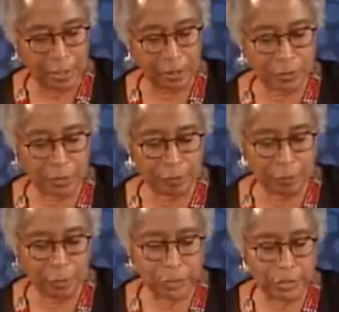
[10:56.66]
Those
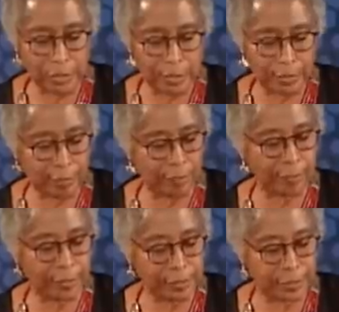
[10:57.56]
unfortunate
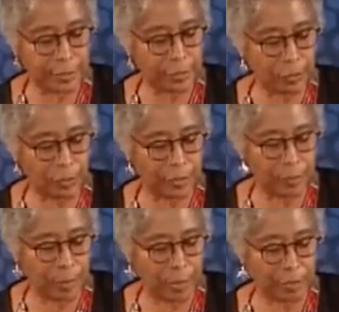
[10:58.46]
sufferers in the
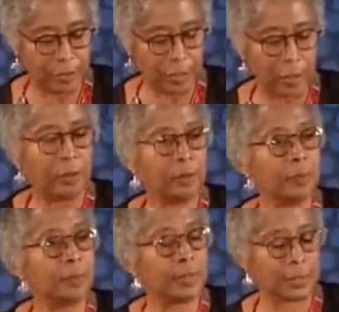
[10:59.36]
northern part of the
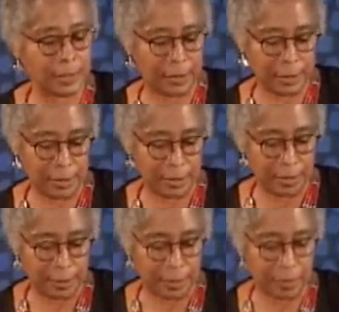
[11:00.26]
globe
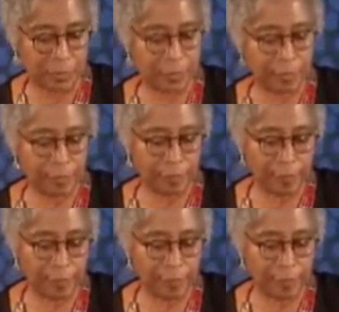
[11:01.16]
who suffered